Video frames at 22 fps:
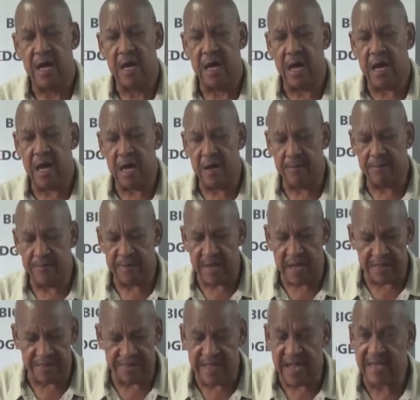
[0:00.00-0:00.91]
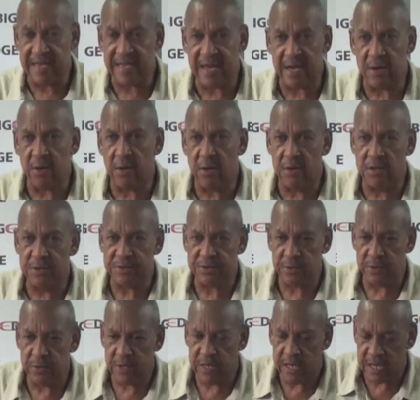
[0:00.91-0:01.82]
um, and that can
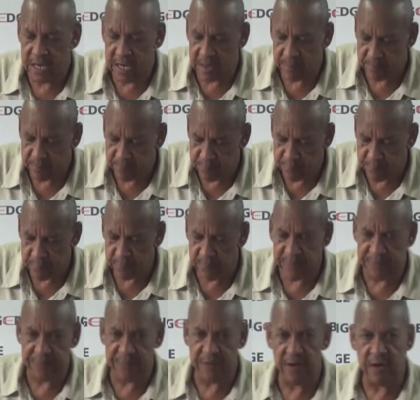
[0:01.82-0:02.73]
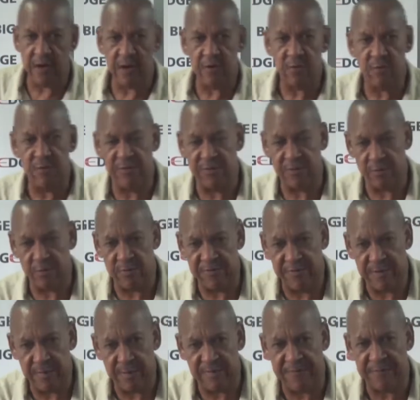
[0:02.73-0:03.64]
also help with your, with
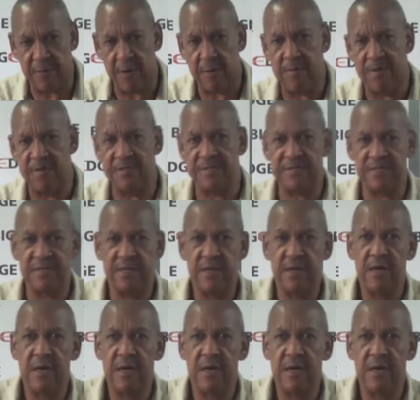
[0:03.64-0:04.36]
your performance.